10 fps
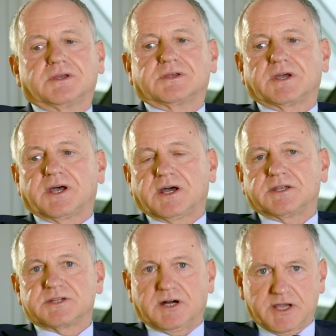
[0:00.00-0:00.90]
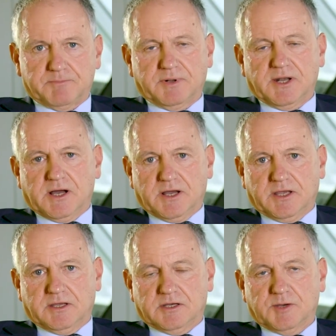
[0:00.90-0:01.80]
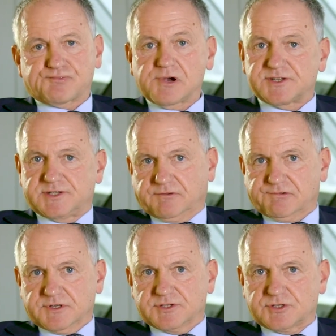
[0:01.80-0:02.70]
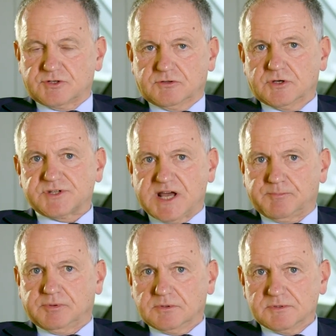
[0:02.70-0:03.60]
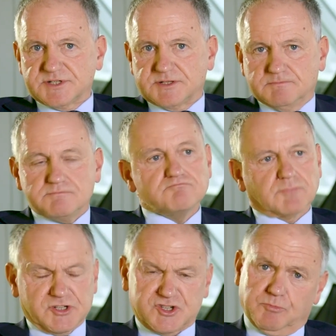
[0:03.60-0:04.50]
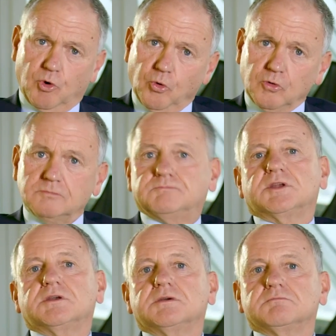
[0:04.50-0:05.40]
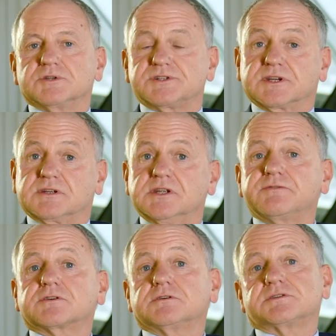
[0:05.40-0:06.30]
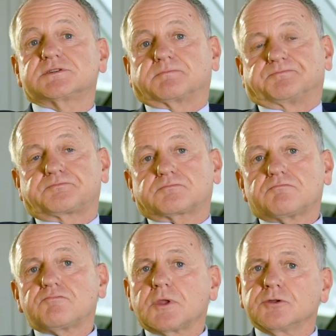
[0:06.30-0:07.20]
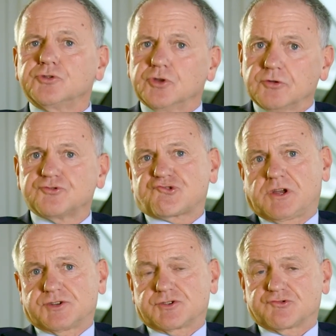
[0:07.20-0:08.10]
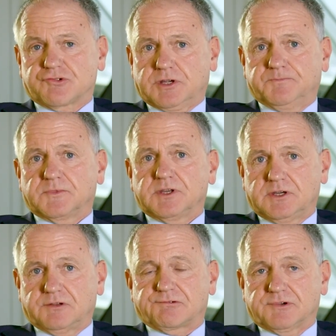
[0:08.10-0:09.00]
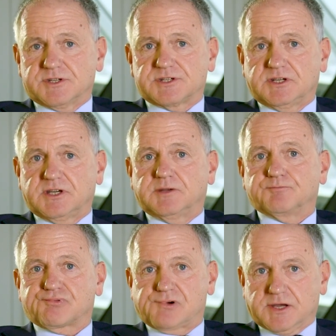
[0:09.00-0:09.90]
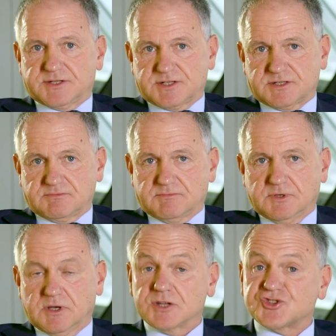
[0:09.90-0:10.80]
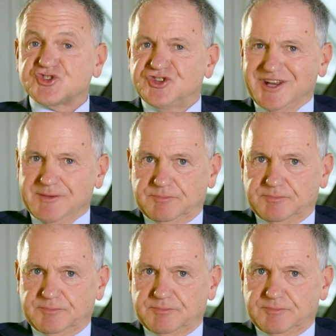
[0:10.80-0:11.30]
and I apply a price increase to those apples, a small but significant, non-transitory increase in price, a SNP.